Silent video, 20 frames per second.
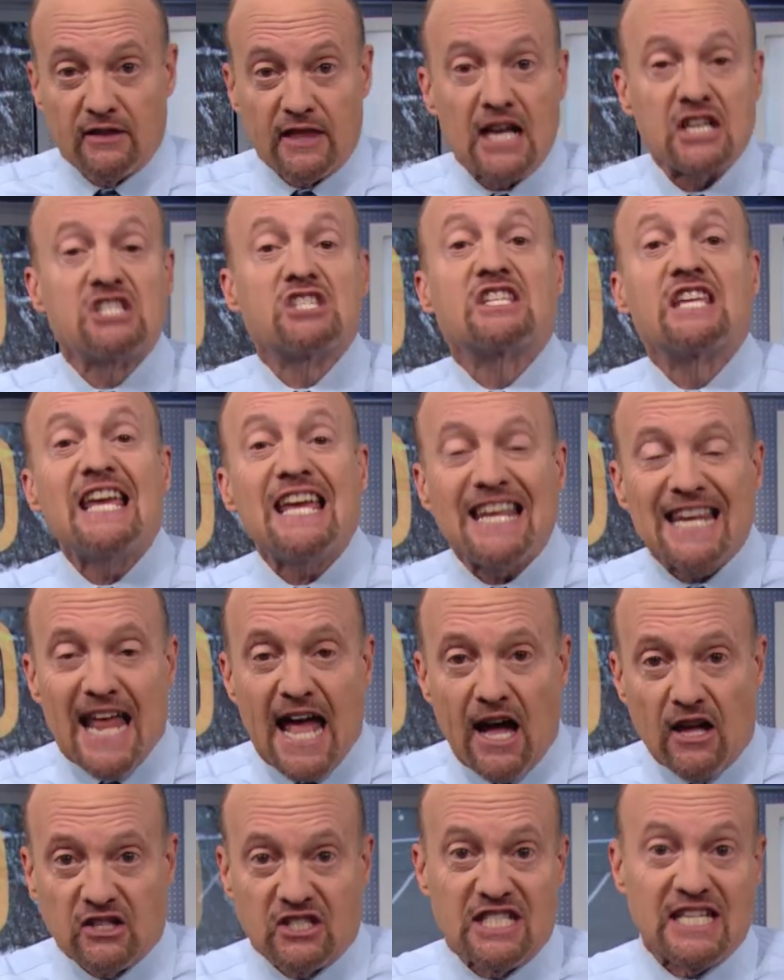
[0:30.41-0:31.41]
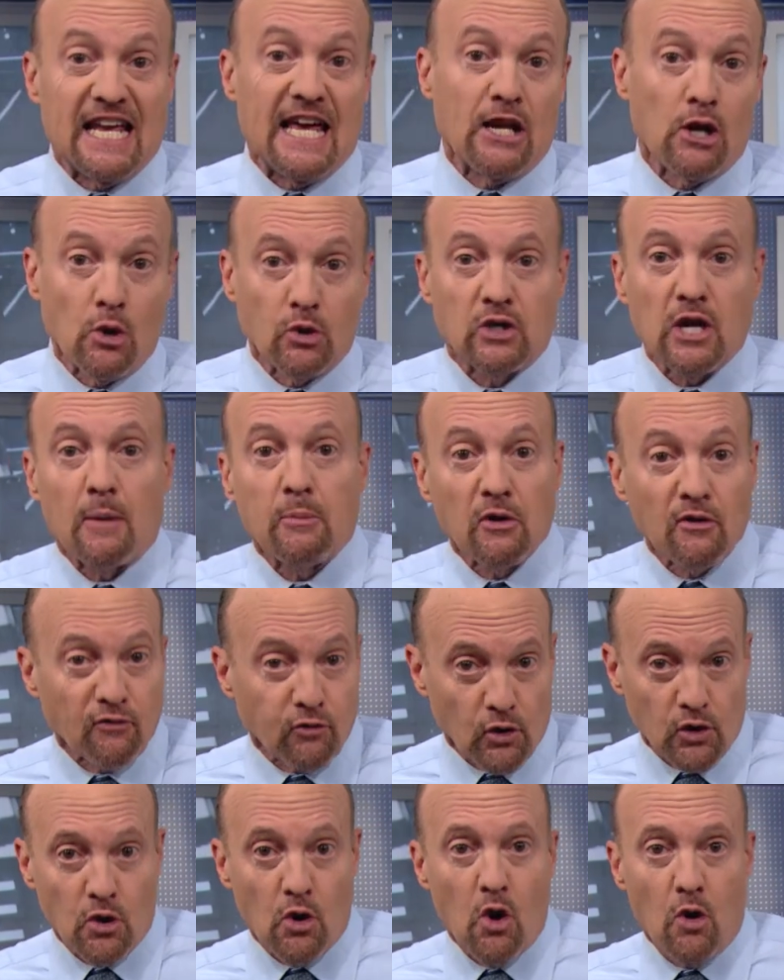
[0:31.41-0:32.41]
That's DNOW, DNOW
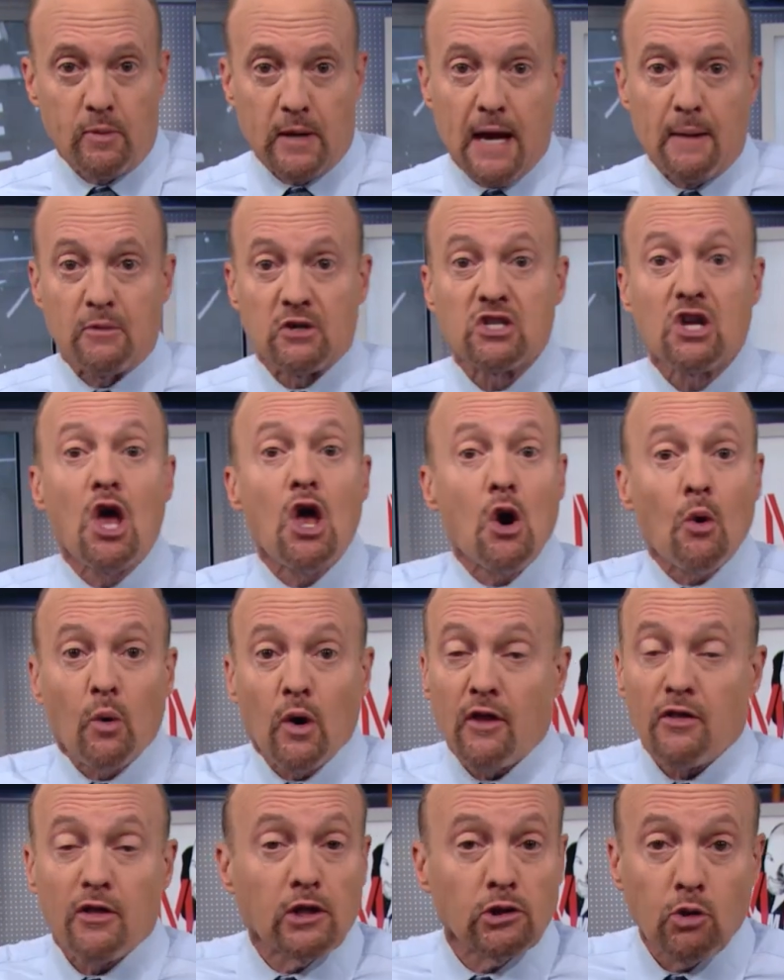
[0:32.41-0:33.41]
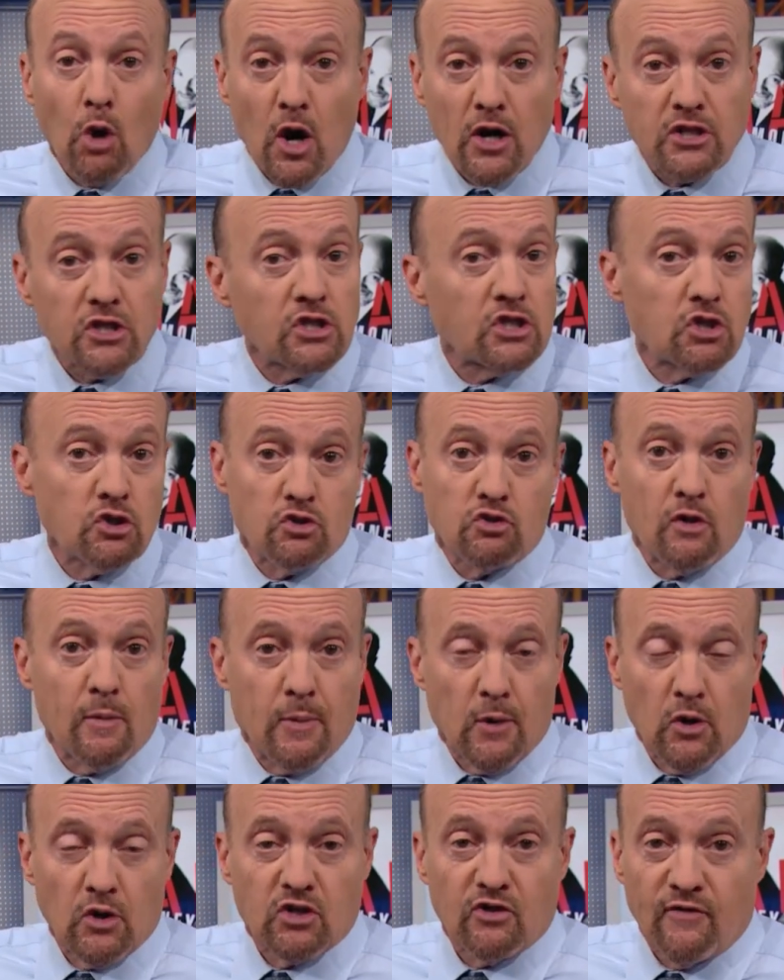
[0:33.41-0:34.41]
for you home gamers, one of the largest
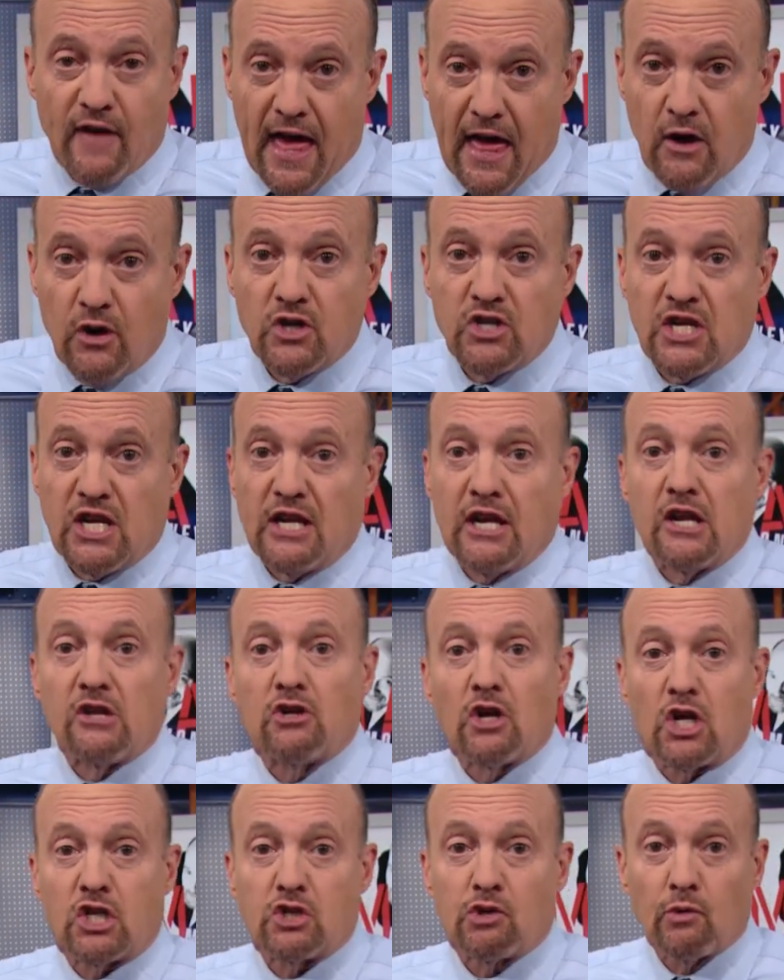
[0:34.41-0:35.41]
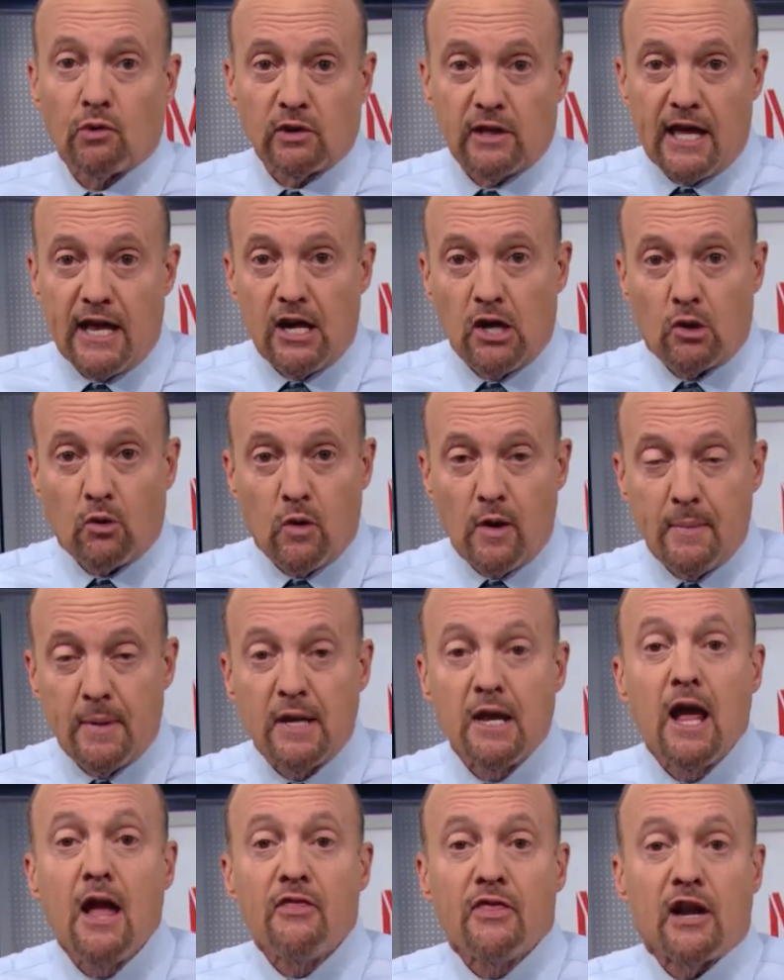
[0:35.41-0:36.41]
distributors of energy and industrial related equipment
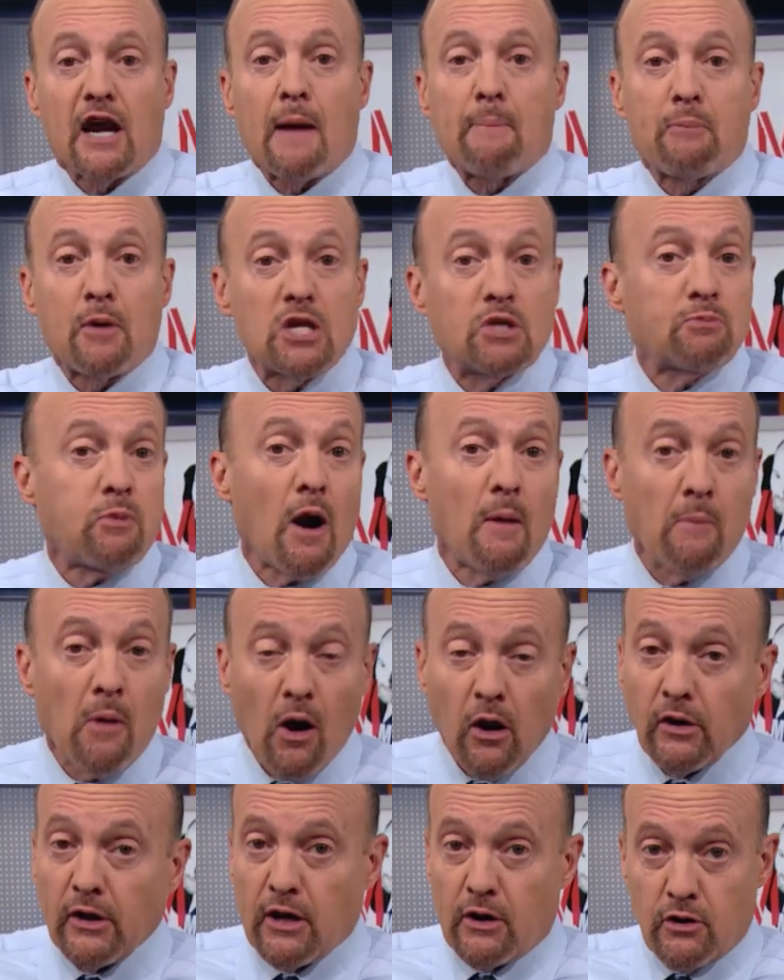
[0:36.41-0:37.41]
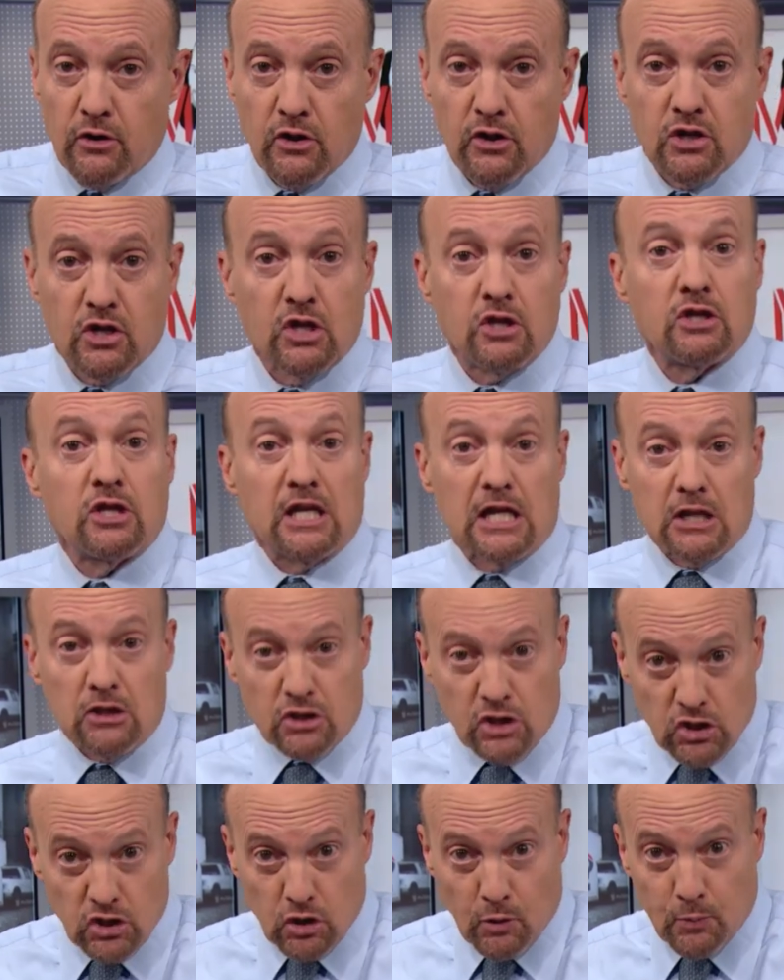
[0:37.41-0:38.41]
that operates primarily under the, the
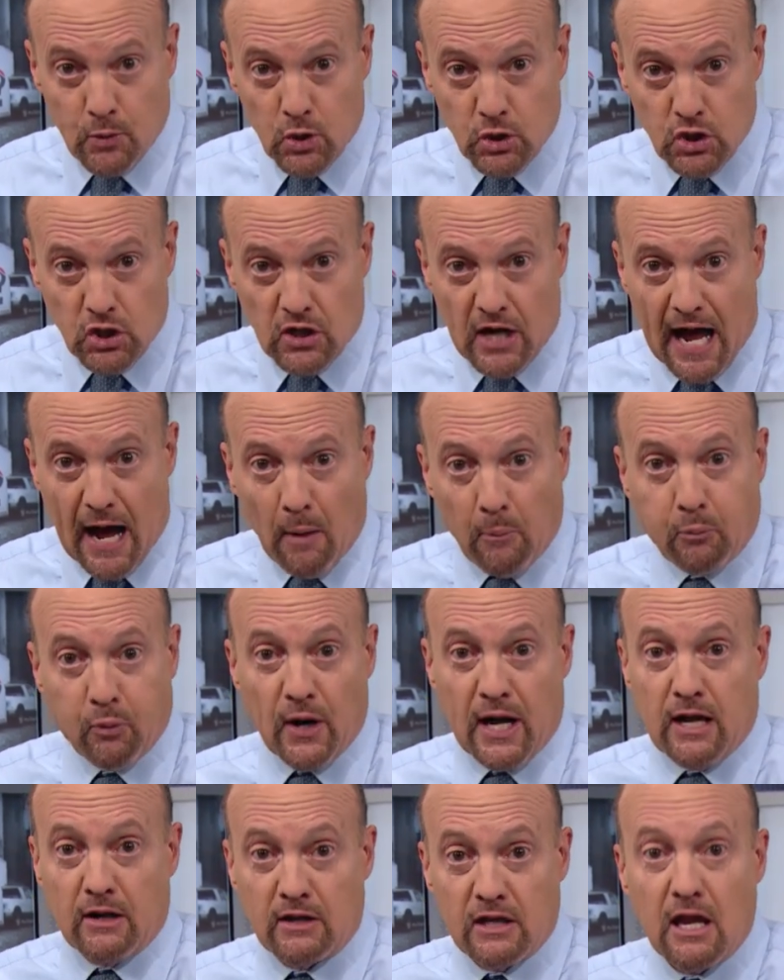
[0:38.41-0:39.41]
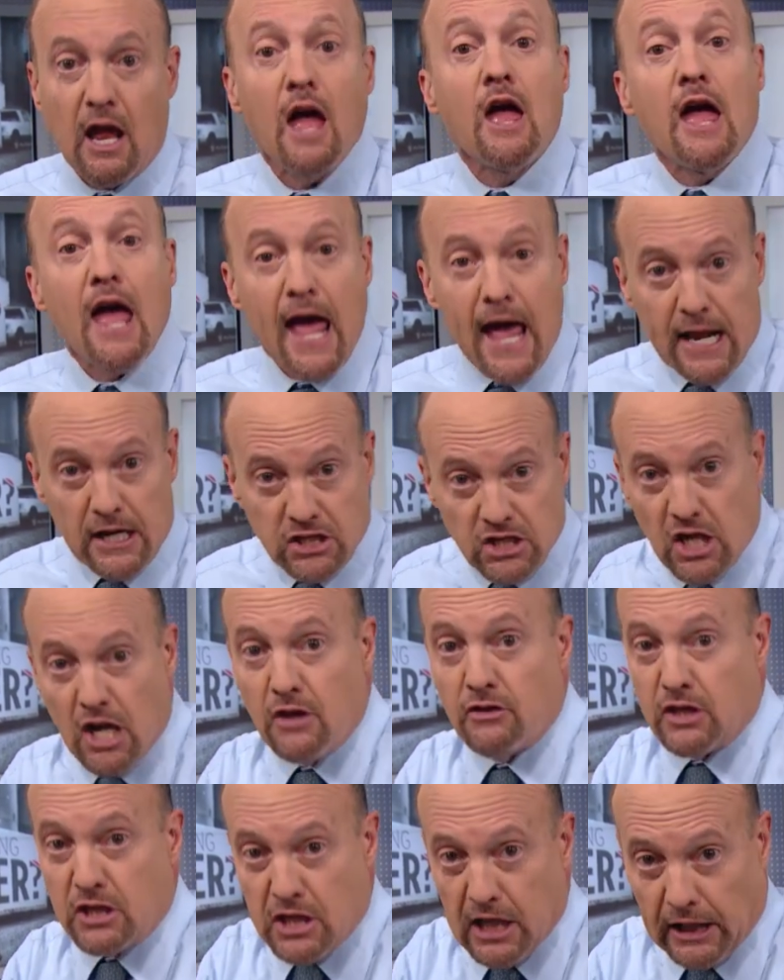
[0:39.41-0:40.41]
Distribution Now brand hence
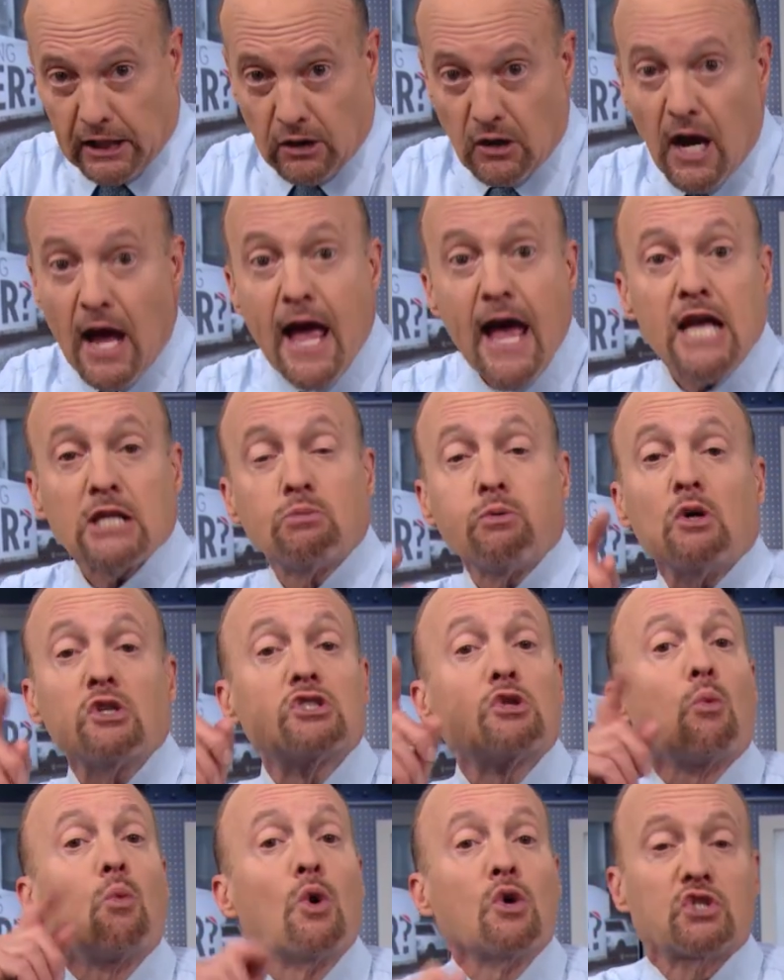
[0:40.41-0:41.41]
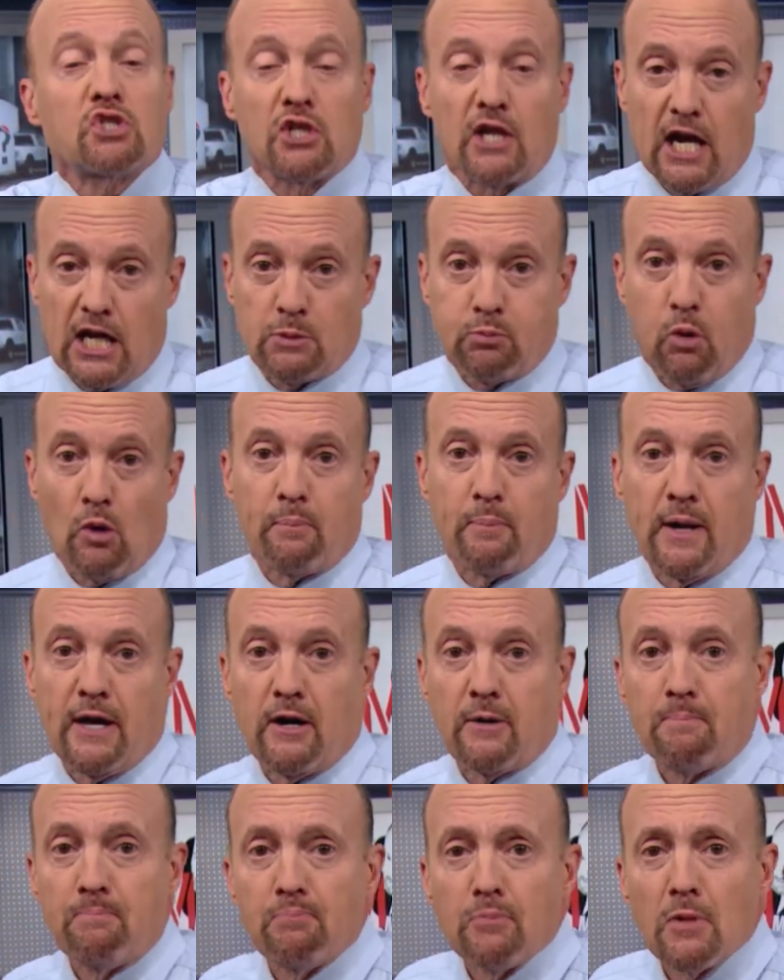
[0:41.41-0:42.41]
the ticker, as well as the Wilson export banner.